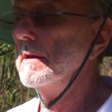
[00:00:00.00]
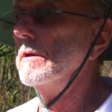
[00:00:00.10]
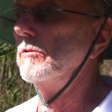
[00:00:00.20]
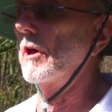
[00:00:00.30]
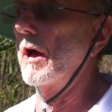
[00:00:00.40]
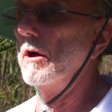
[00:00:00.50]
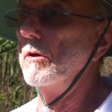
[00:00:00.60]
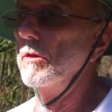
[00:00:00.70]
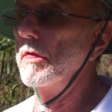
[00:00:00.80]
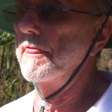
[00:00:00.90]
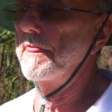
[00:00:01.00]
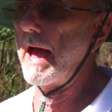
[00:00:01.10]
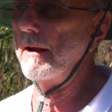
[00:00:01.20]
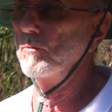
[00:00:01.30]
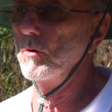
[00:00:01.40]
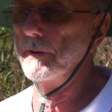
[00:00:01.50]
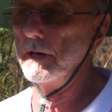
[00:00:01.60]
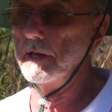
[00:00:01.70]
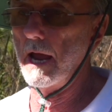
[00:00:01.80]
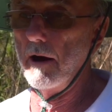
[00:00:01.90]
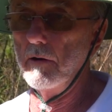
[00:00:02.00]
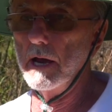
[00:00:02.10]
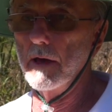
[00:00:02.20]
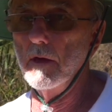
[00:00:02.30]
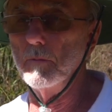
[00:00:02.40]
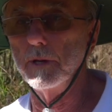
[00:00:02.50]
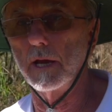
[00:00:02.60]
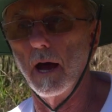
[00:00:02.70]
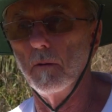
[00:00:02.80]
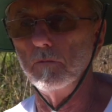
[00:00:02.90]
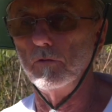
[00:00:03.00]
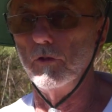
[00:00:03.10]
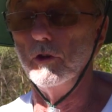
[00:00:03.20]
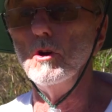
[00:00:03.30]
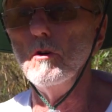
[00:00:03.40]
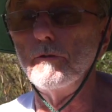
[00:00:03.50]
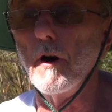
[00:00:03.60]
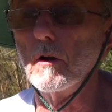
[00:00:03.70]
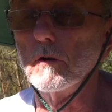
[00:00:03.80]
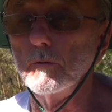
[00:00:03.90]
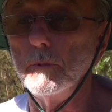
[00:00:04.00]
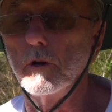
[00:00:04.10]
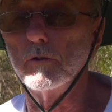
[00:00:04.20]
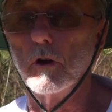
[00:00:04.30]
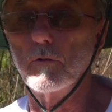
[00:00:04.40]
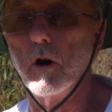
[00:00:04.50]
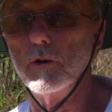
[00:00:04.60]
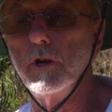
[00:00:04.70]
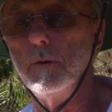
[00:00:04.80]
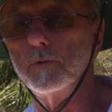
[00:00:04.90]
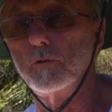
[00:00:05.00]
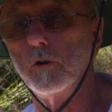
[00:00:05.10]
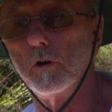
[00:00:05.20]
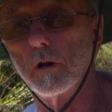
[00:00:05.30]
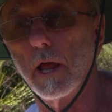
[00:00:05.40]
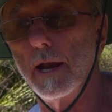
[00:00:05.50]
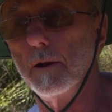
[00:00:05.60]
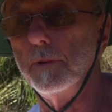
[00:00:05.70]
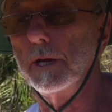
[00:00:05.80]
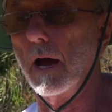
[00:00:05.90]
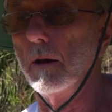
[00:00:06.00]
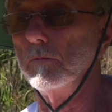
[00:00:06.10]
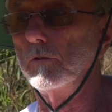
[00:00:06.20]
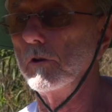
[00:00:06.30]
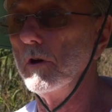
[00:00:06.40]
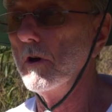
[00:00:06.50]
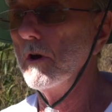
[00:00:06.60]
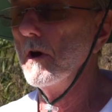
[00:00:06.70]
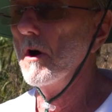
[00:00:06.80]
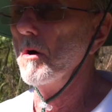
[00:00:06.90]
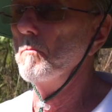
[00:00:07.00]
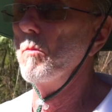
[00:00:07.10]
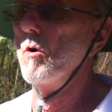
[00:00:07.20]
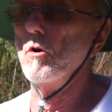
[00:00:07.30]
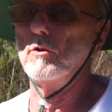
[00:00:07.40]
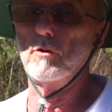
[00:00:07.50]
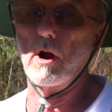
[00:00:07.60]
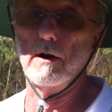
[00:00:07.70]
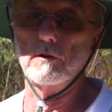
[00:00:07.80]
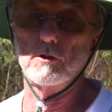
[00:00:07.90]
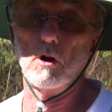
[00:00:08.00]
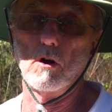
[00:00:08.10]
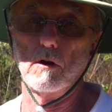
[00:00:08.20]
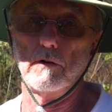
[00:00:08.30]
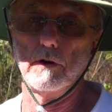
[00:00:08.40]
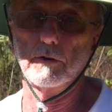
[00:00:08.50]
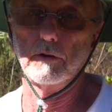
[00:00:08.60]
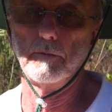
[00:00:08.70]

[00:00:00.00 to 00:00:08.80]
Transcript: So that will be the area that becomes the new focus, because I've got deeper soil and it becomes more drought tolerant.